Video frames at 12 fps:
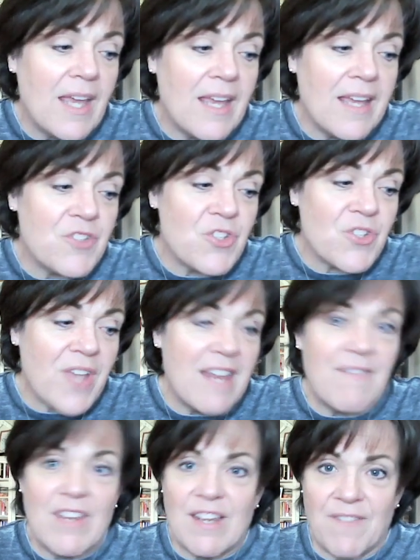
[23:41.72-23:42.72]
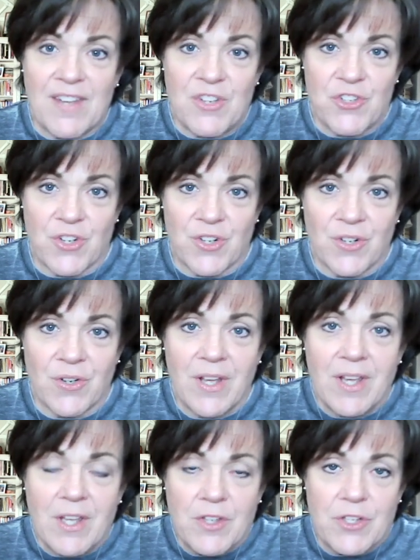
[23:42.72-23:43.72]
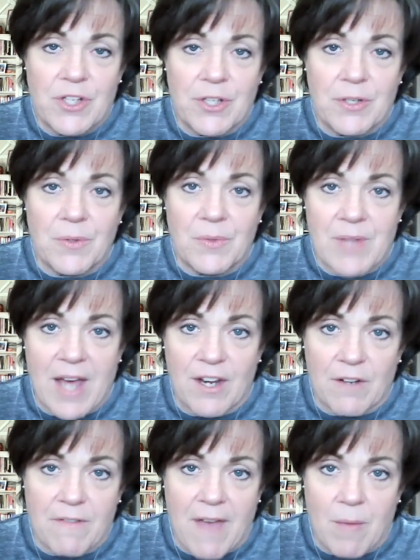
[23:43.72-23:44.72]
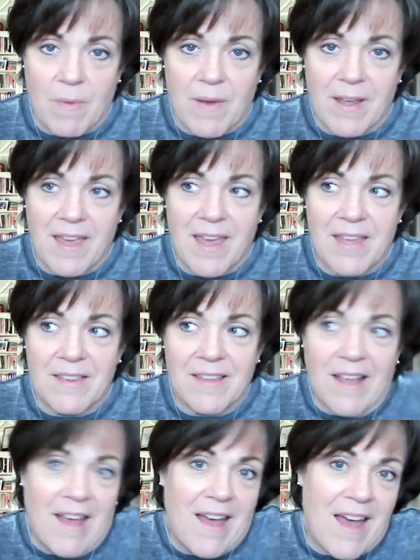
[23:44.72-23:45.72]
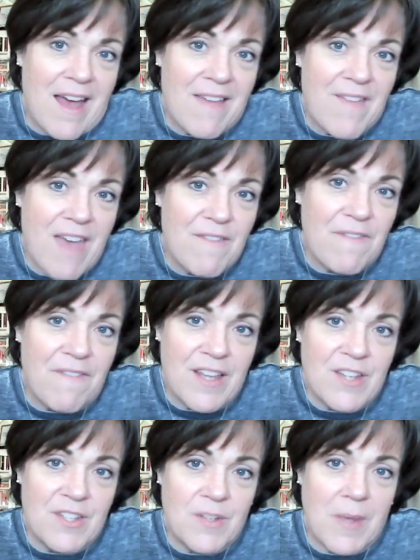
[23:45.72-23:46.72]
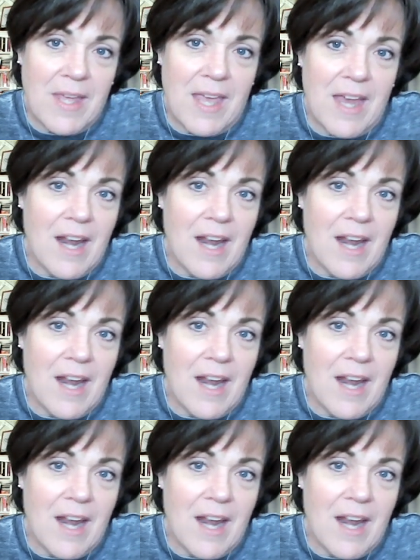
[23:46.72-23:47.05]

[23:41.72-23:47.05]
just kind of an adventure to dye your fabric, and I've had fun doing it.